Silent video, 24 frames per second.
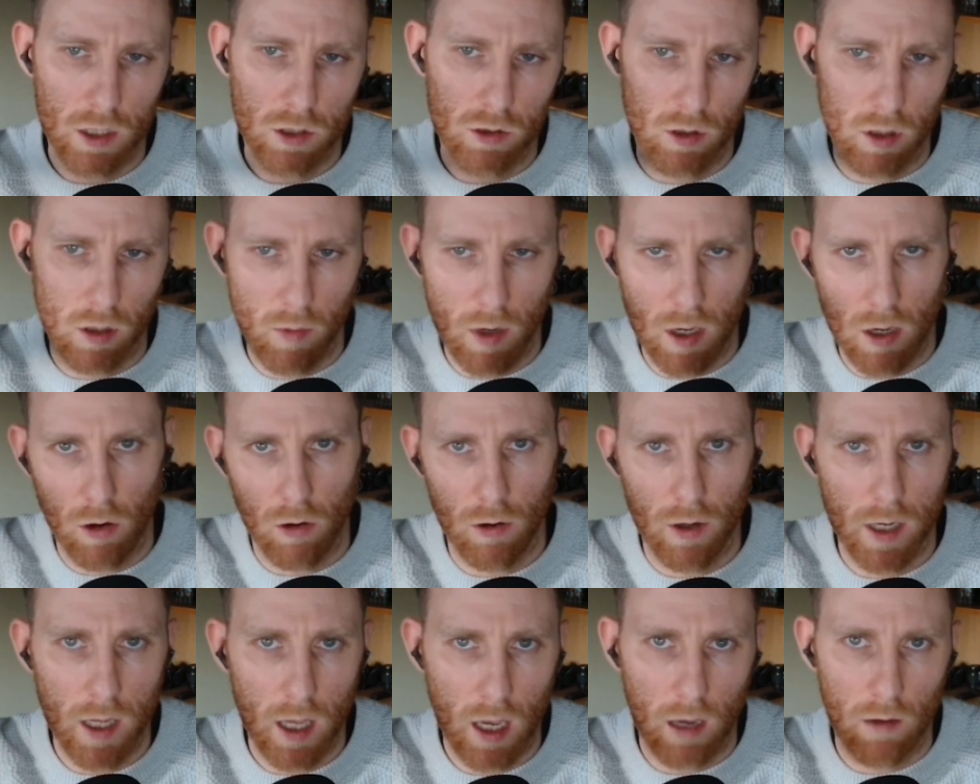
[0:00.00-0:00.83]
So they might
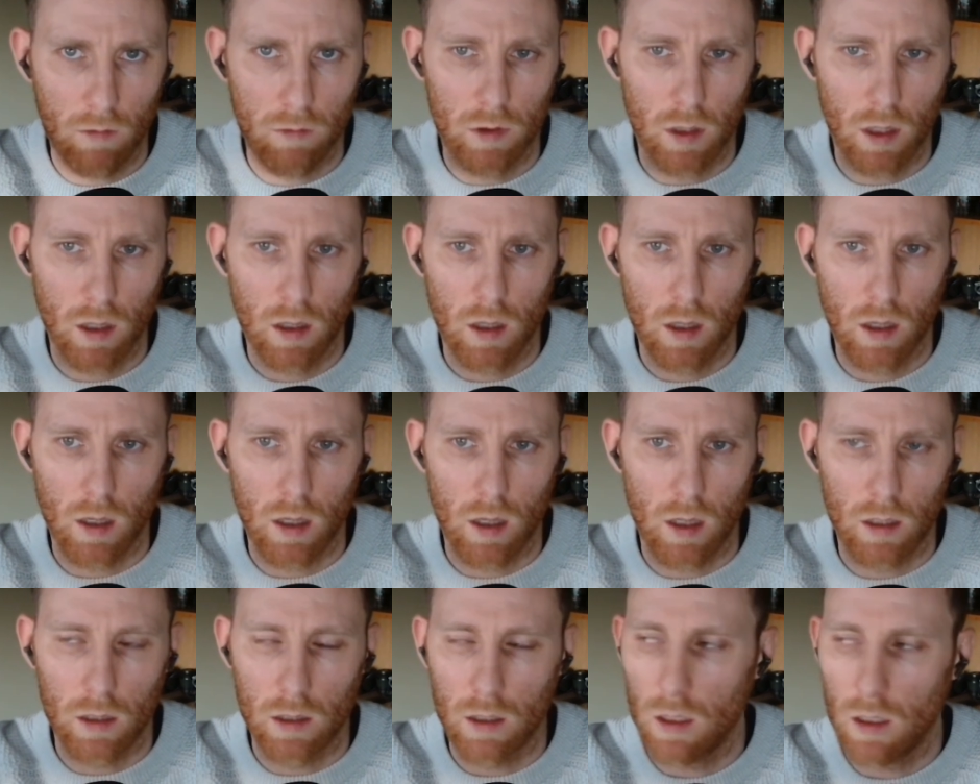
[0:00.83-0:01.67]
already have
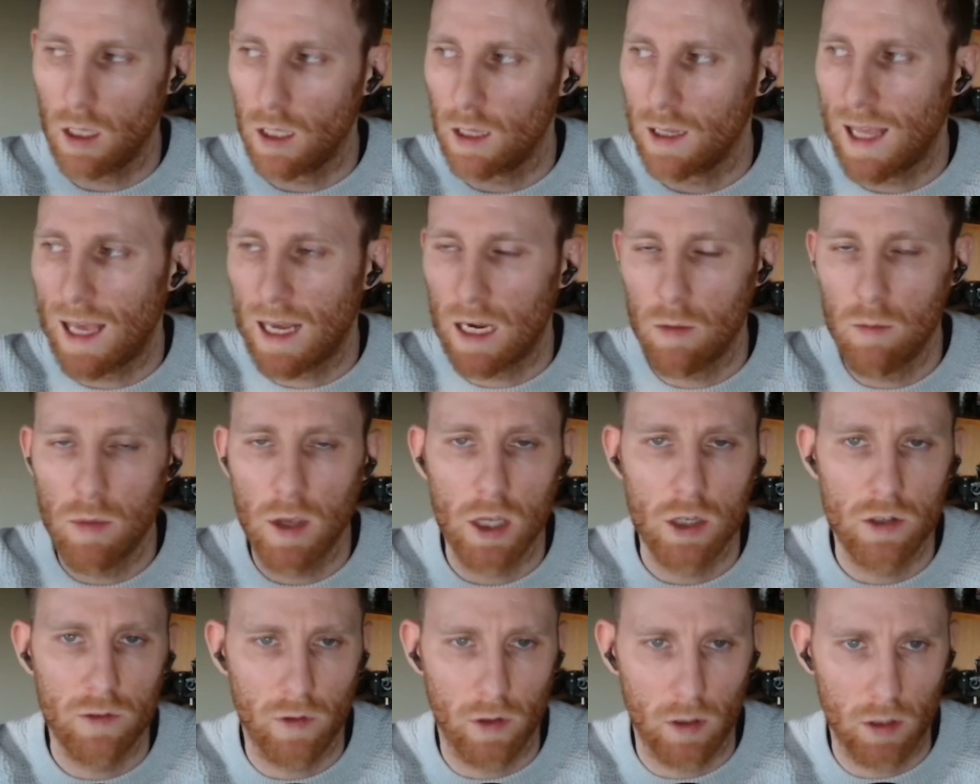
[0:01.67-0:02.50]
a landing
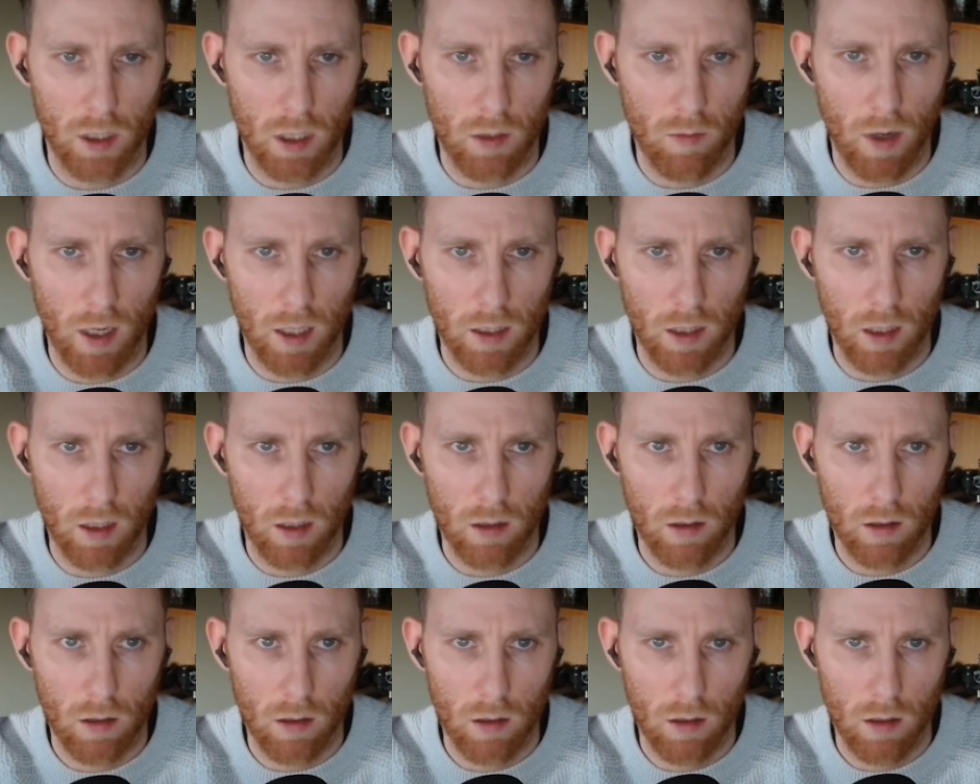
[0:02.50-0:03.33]
page for a lead magnet.
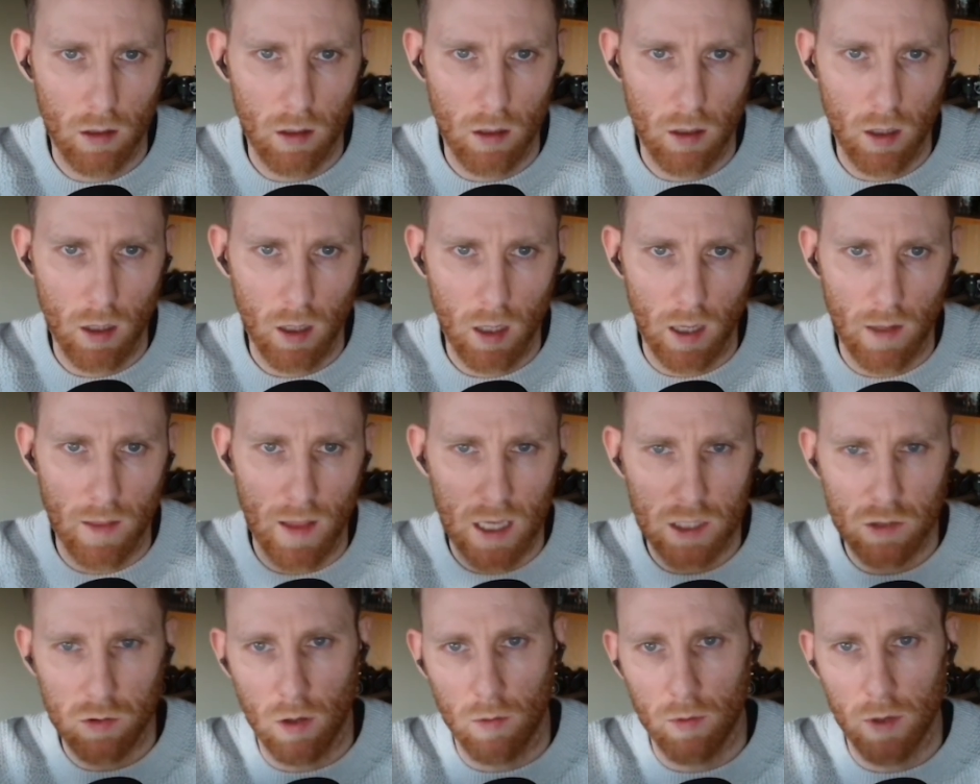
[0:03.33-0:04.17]
And
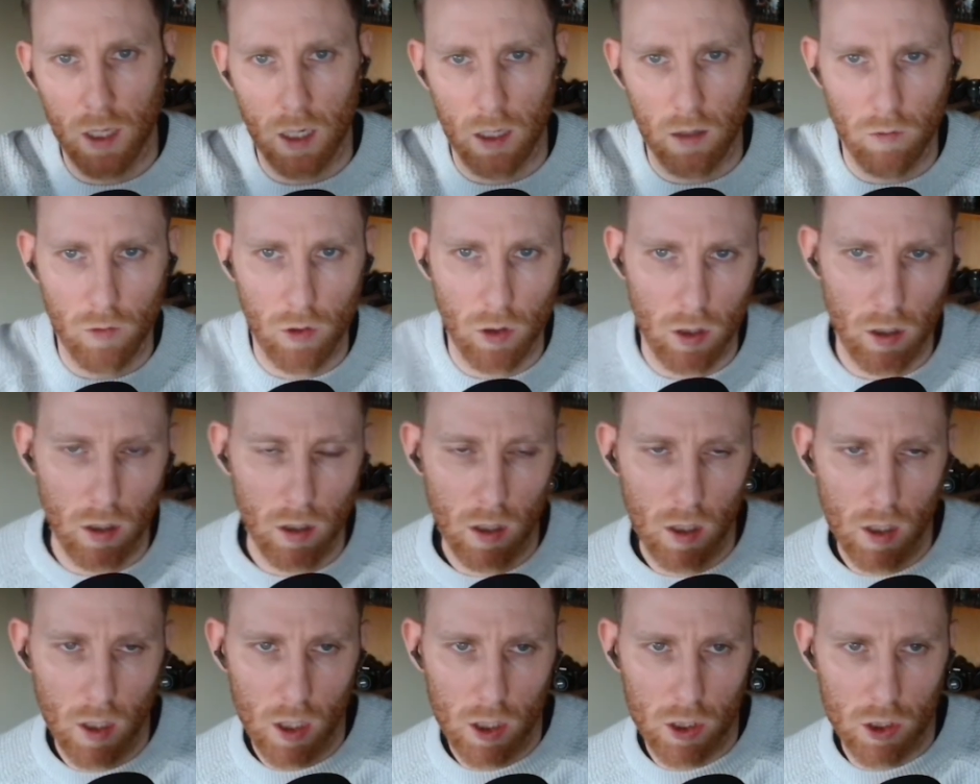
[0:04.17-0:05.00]
that's what I'm kind of going to
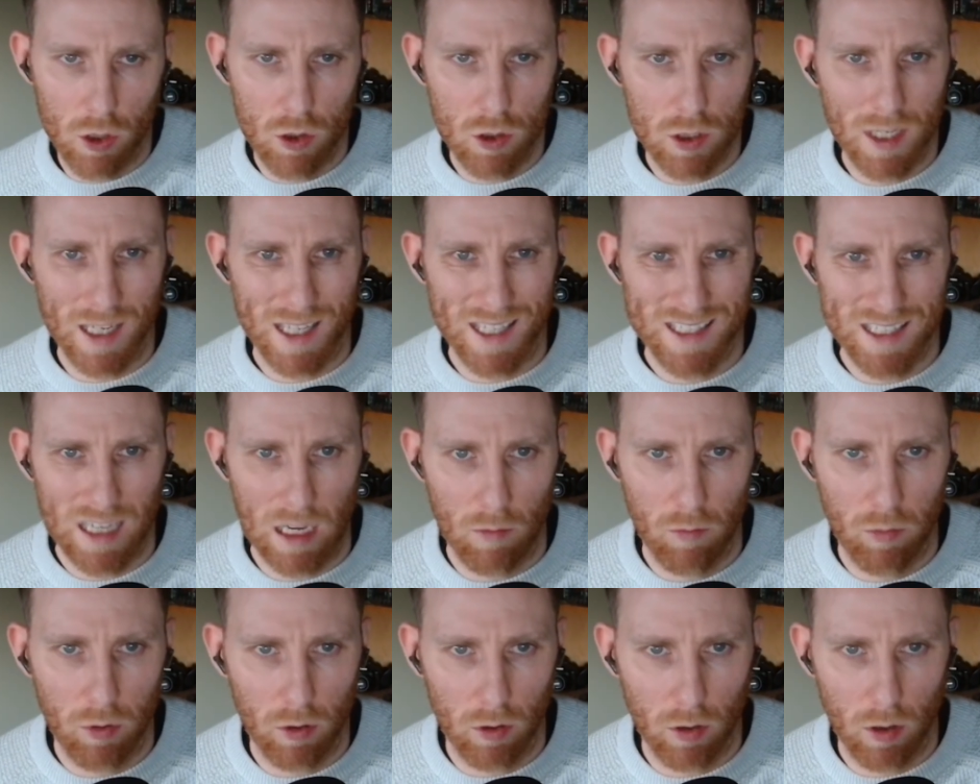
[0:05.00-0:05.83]
use an
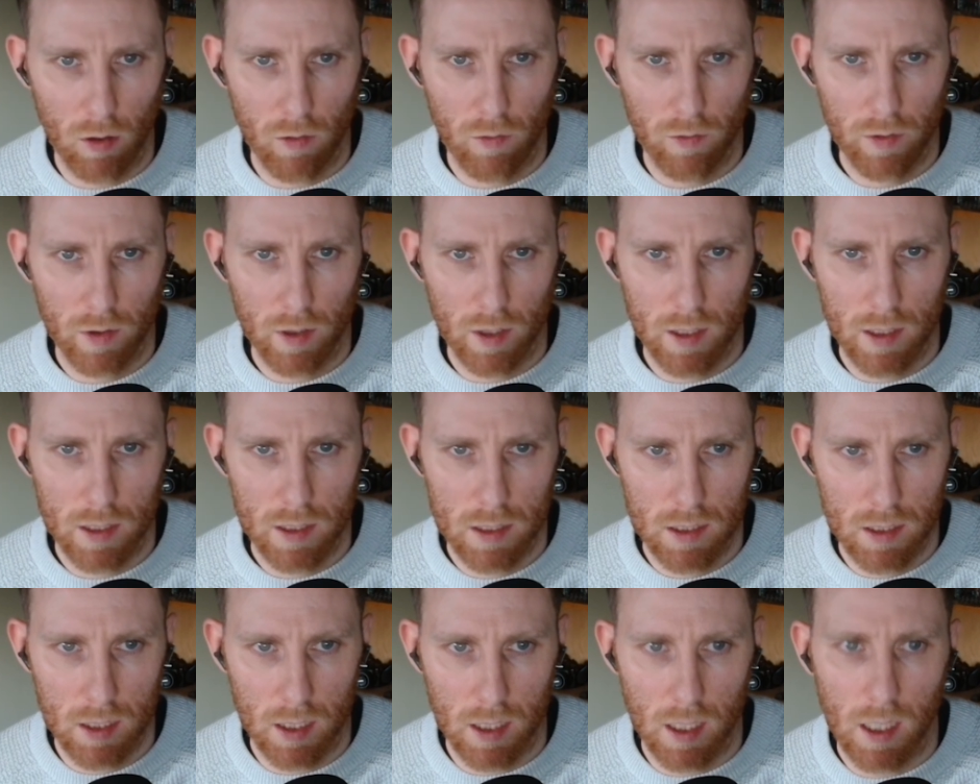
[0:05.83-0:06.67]
example of
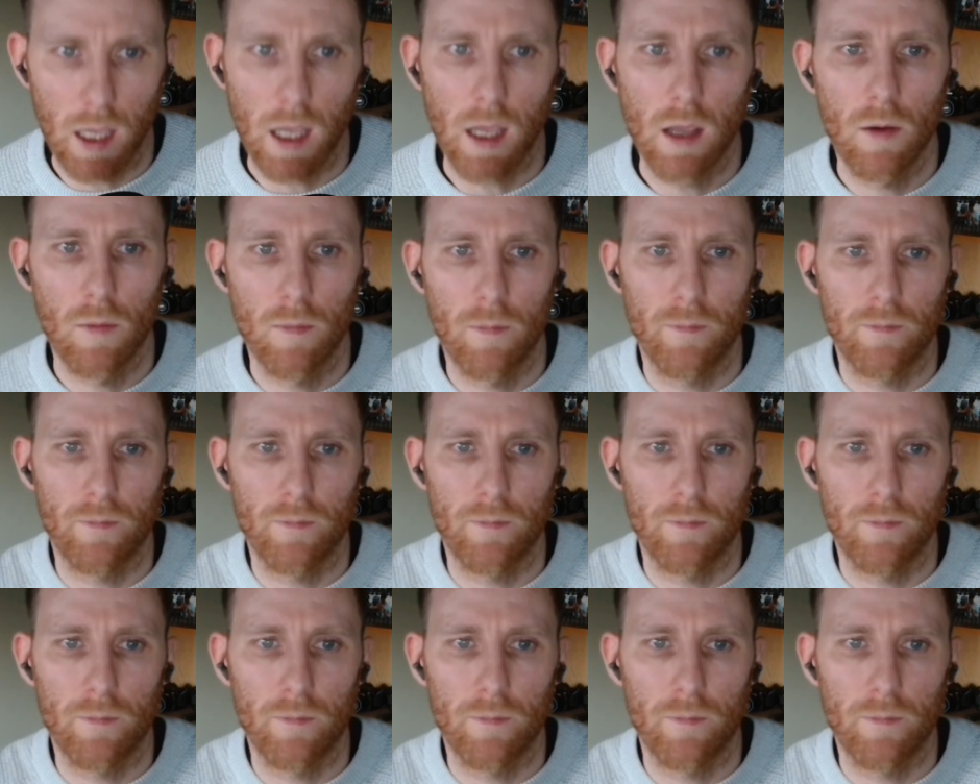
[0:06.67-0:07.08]
today.